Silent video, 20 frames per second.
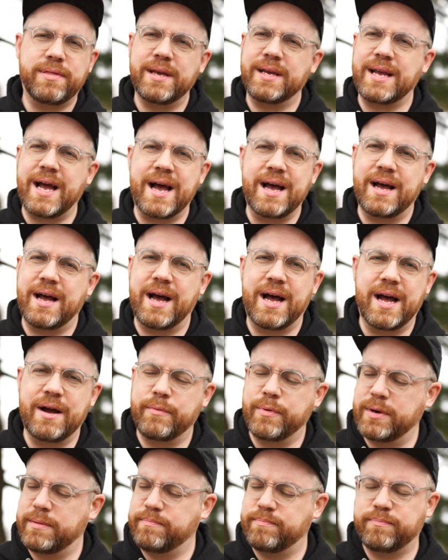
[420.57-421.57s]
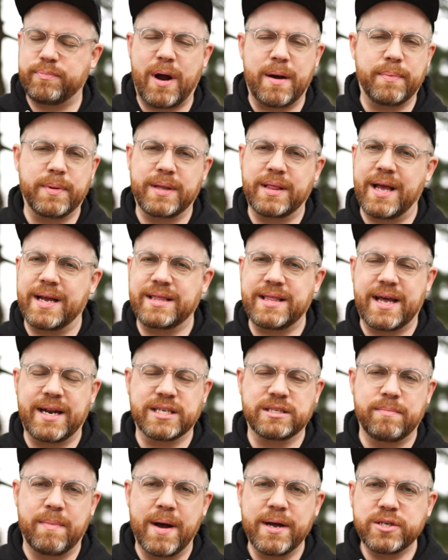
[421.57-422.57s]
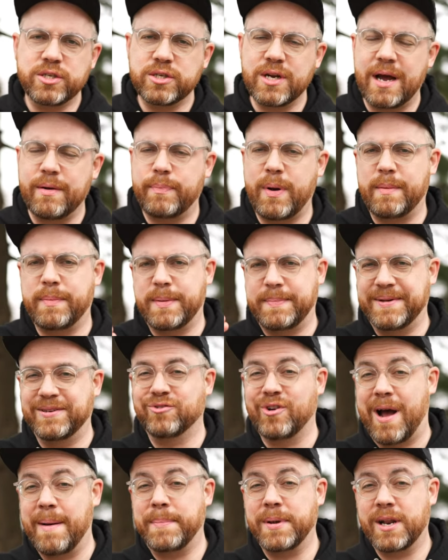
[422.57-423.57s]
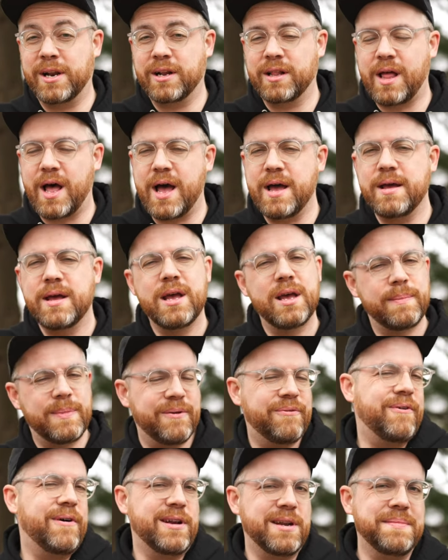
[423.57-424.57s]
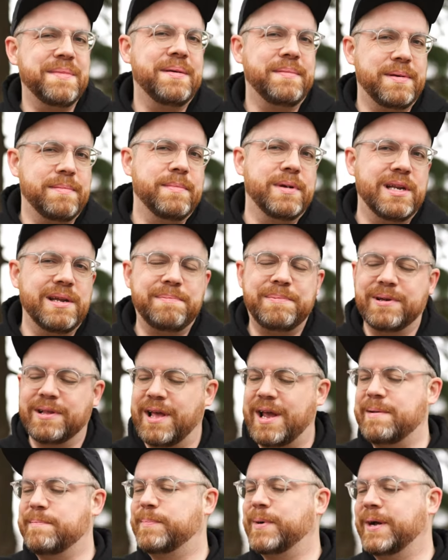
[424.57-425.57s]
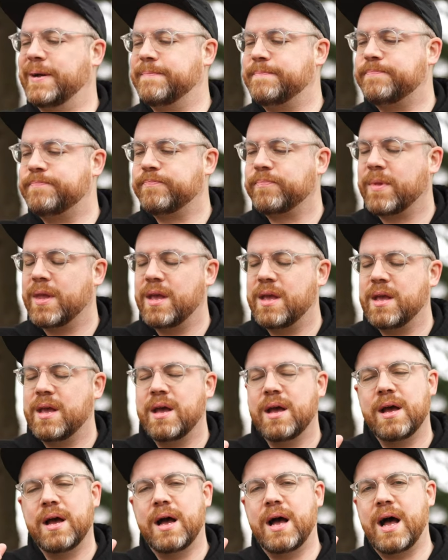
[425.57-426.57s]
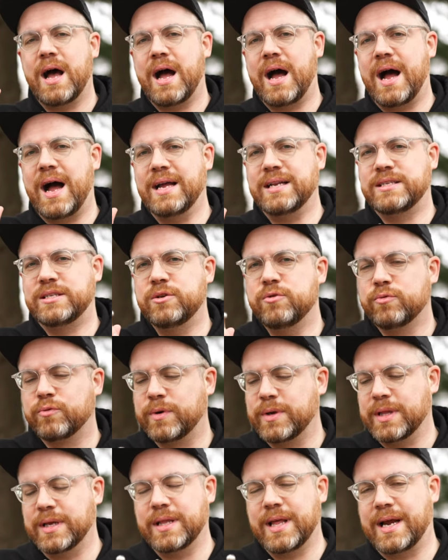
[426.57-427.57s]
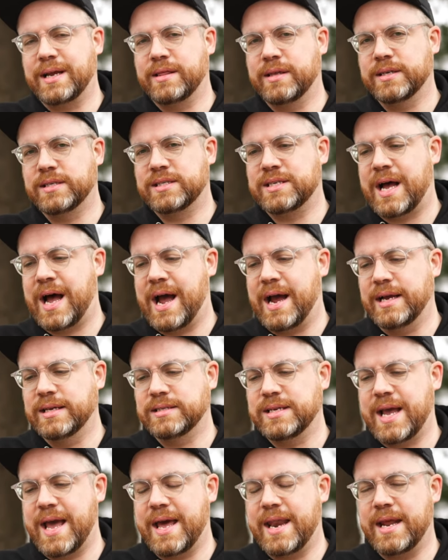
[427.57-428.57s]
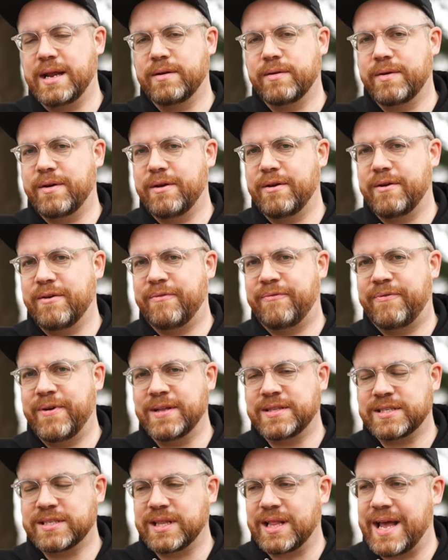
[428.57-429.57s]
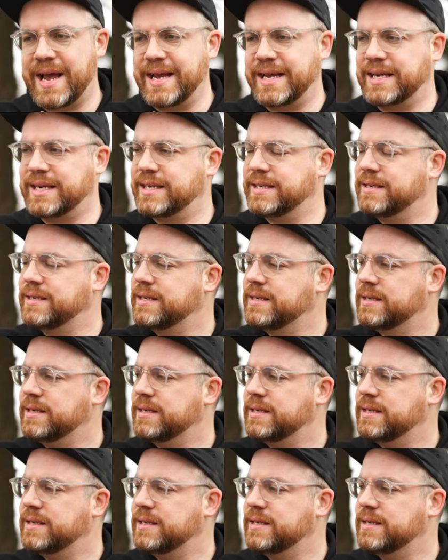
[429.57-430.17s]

think I would probably like that as much. I'd probably be dropping it a lot. It'd be fun to maybe manipulate, but I do really like this size. And it fits like